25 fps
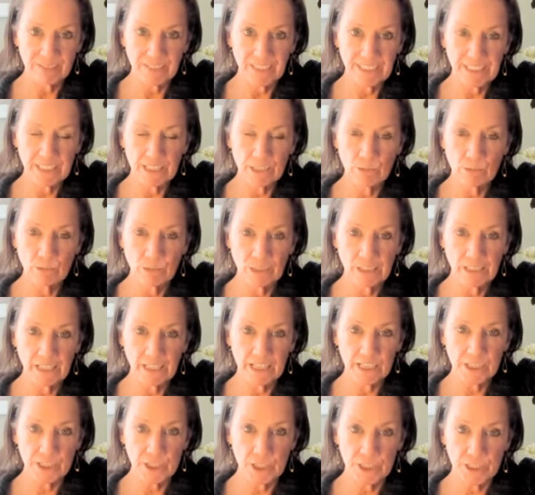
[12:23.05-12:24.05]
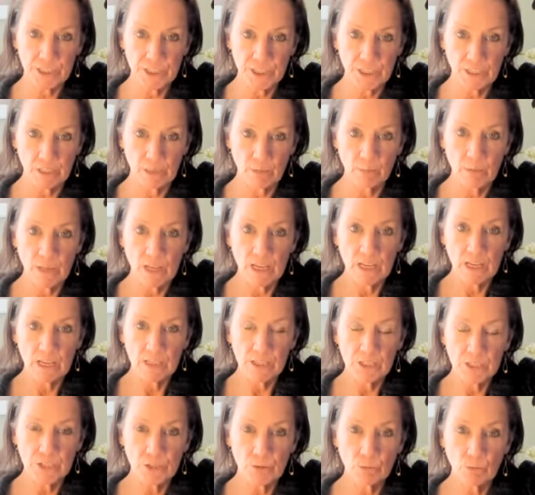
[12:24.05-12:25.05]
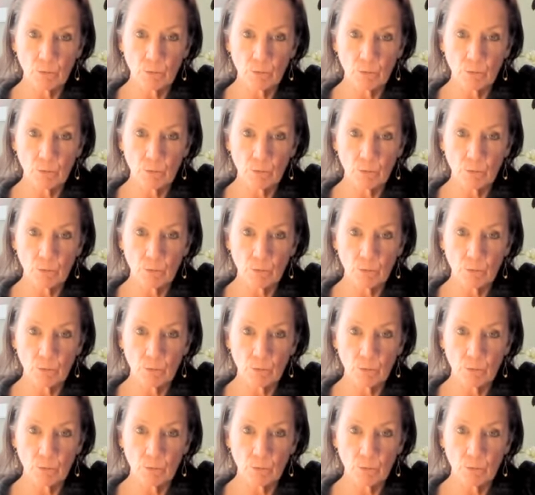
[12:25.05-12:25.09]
in relationship to